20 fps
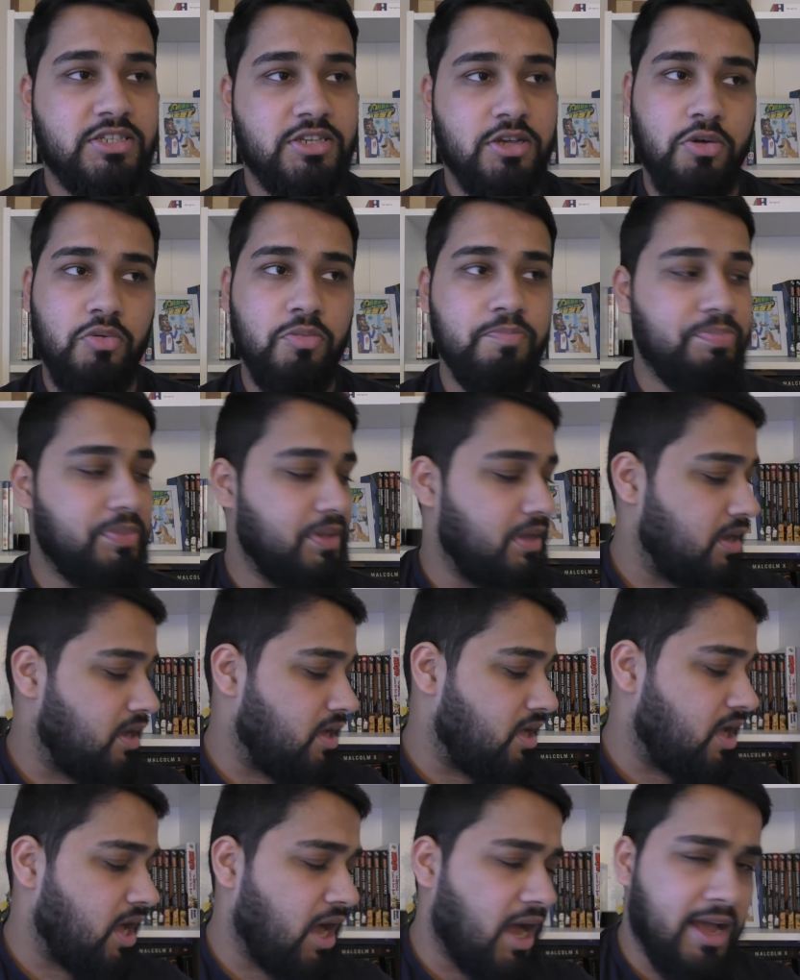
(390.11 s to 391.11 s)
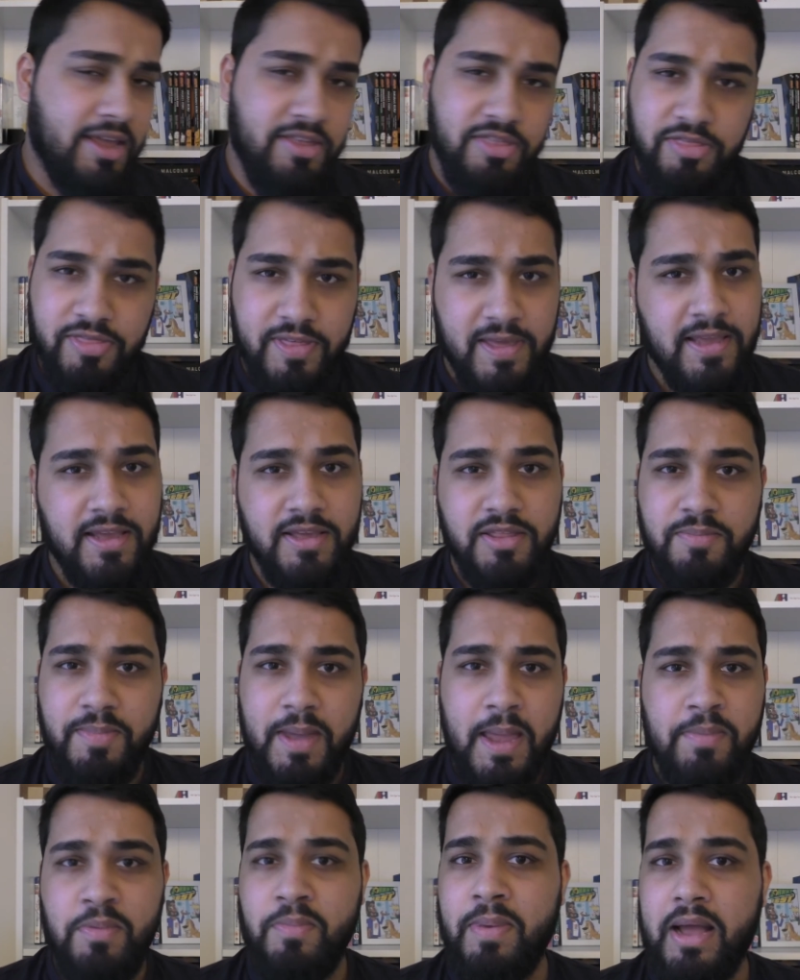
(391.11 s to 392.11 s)
So I think the
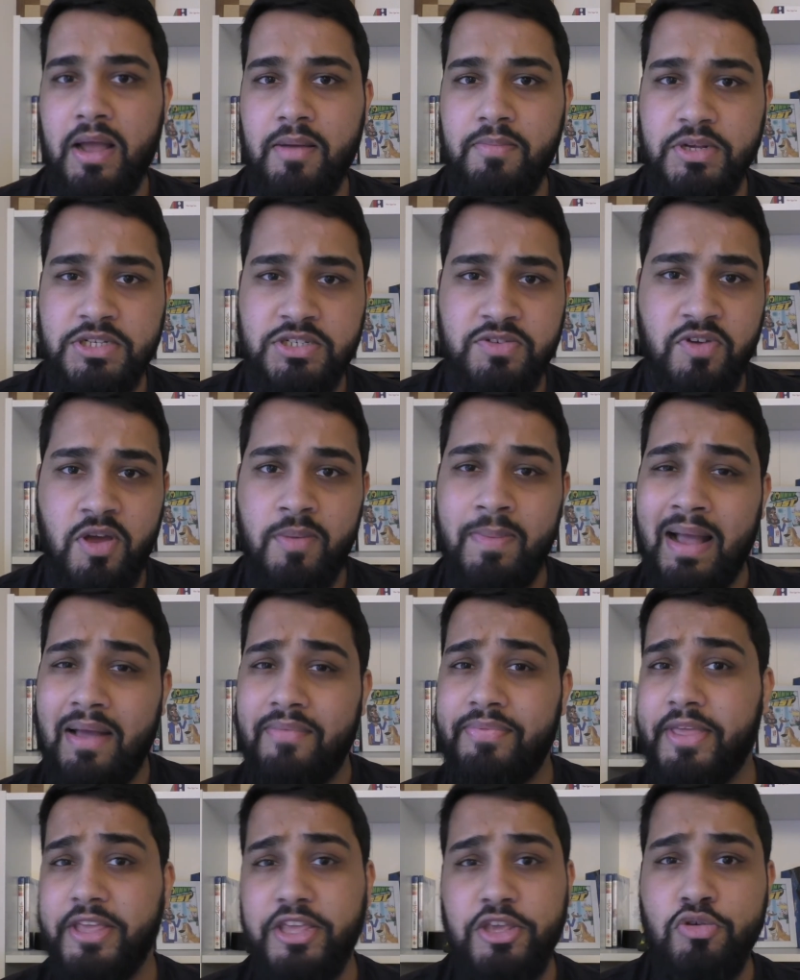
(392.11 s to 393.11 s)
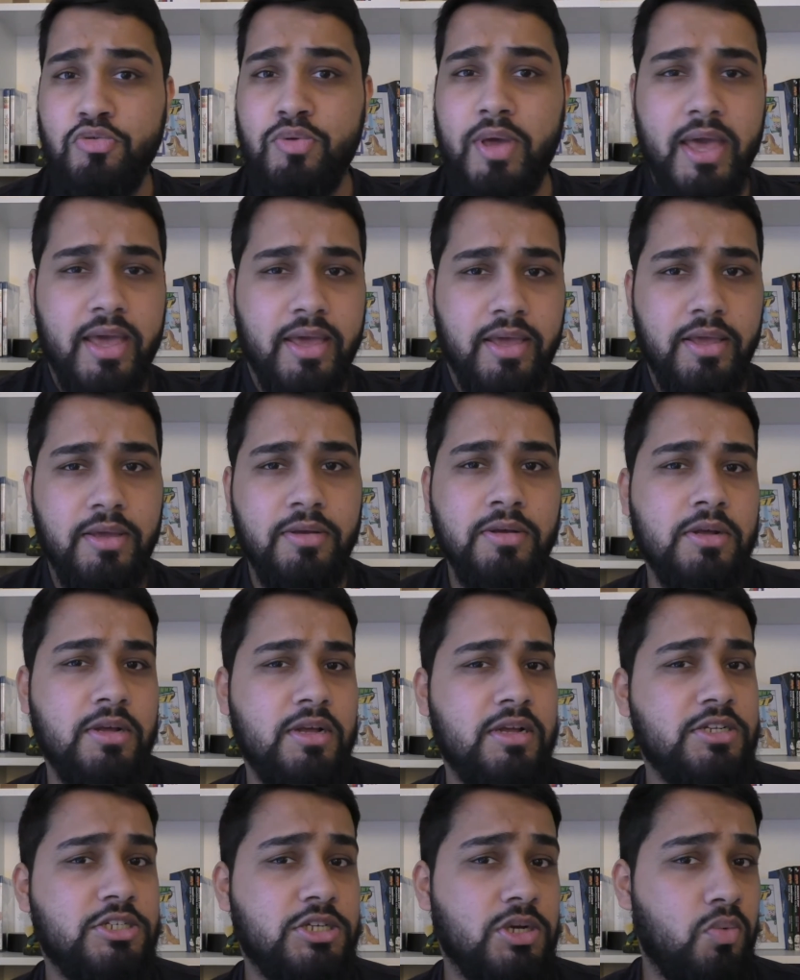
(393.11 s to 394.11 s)
paperback must have come out in the UK
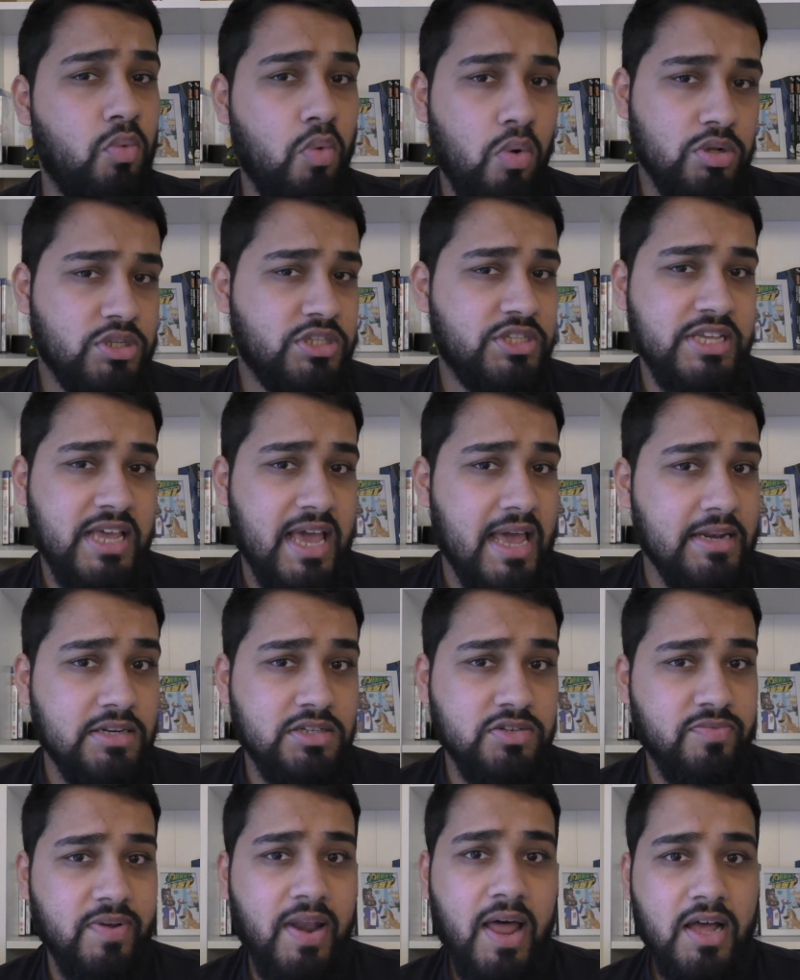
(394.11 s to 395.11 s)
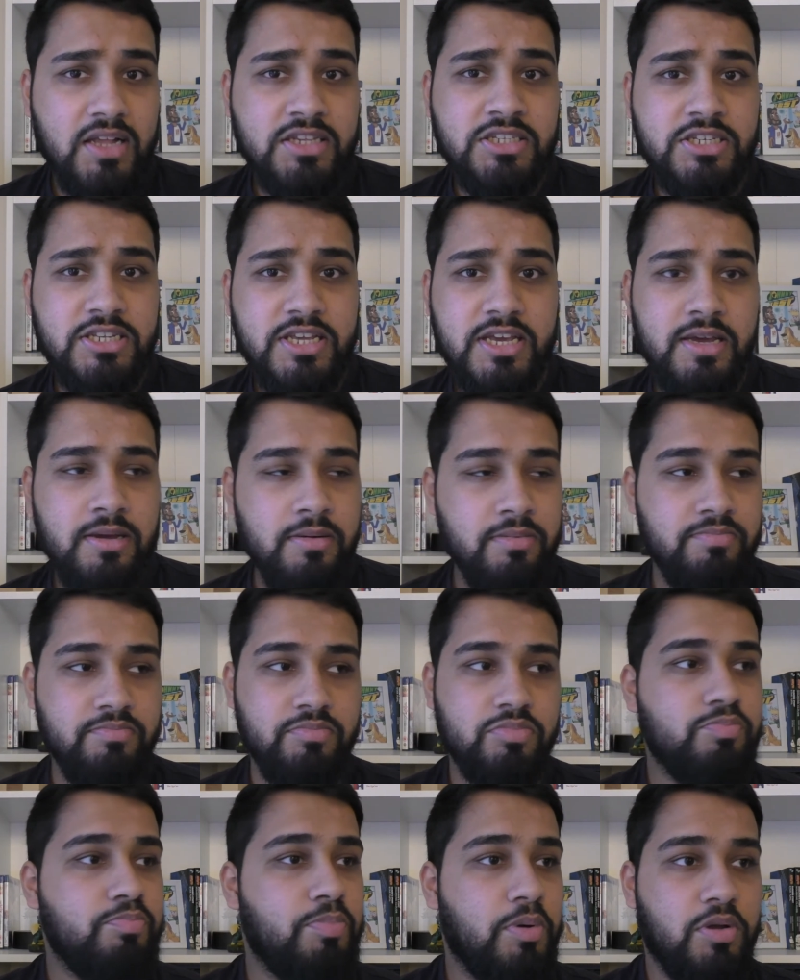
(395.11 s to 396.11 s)
towards the end of last year
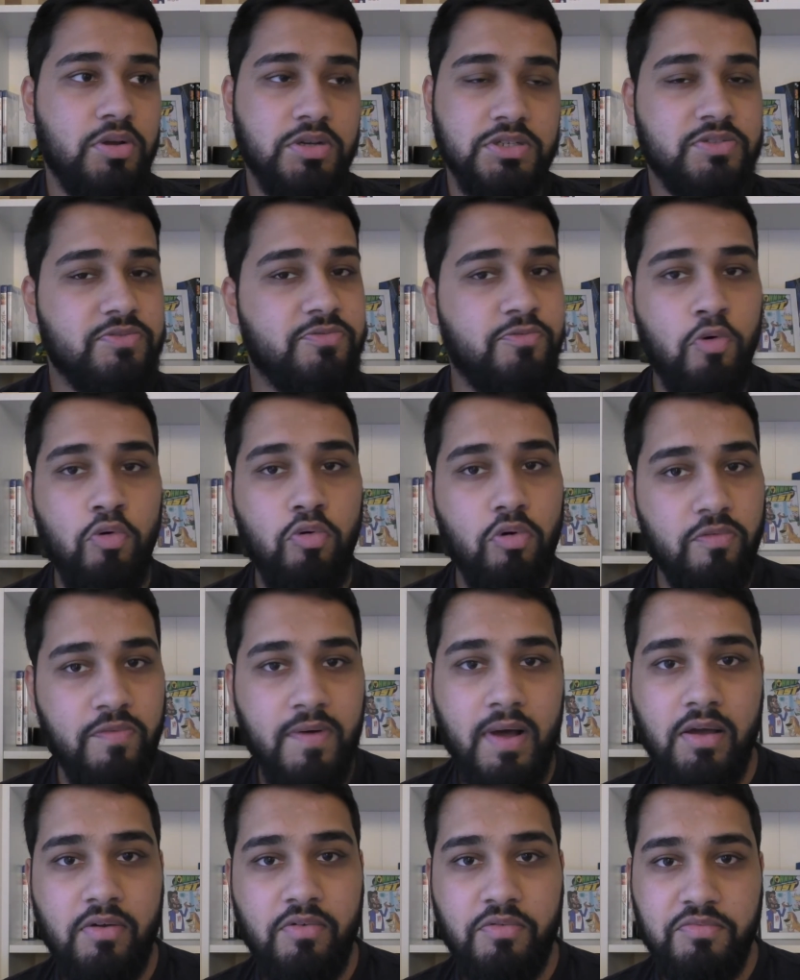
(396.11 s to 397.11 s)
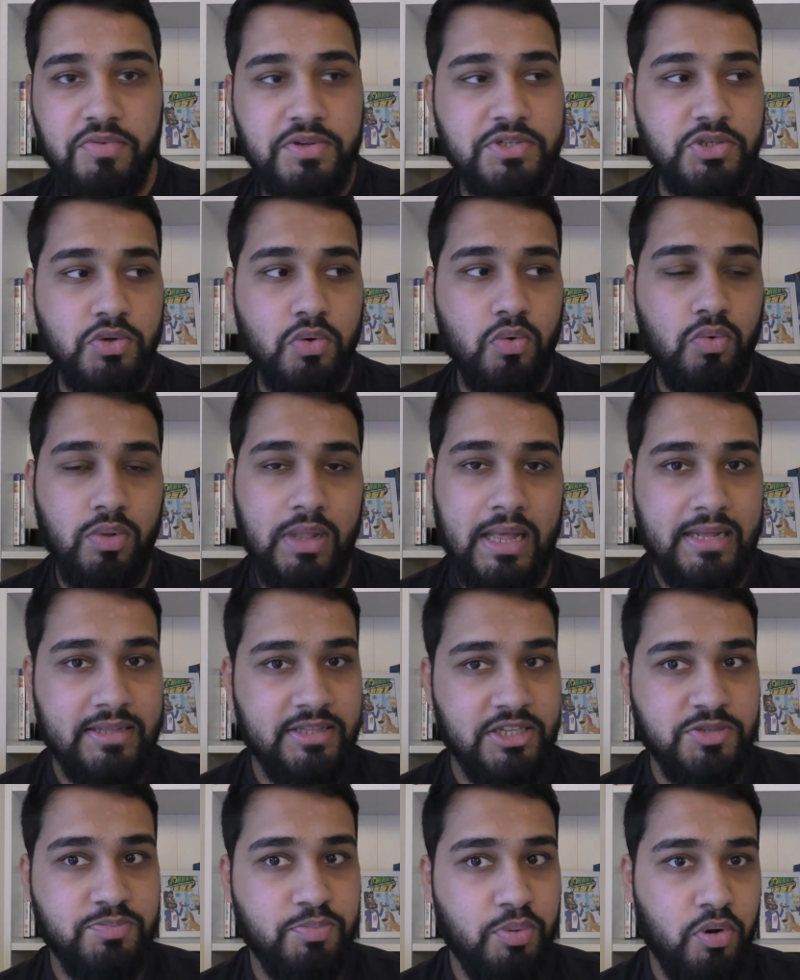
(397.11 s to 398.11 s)
because 4 or 5 of us all had
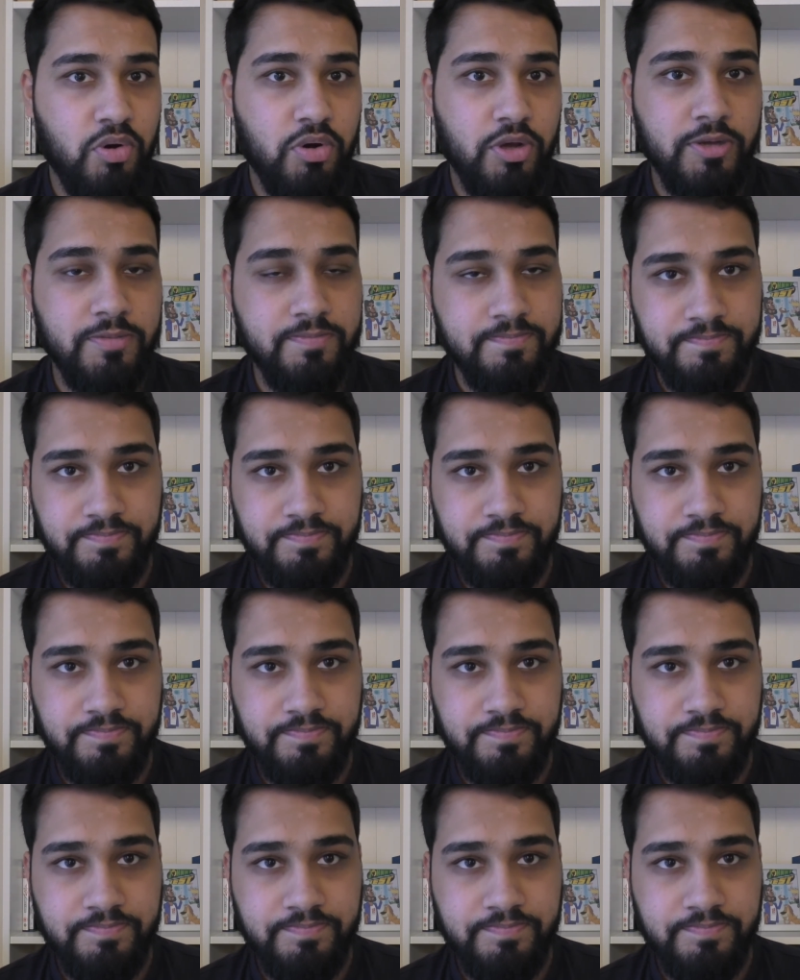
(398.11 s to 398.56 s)
this book.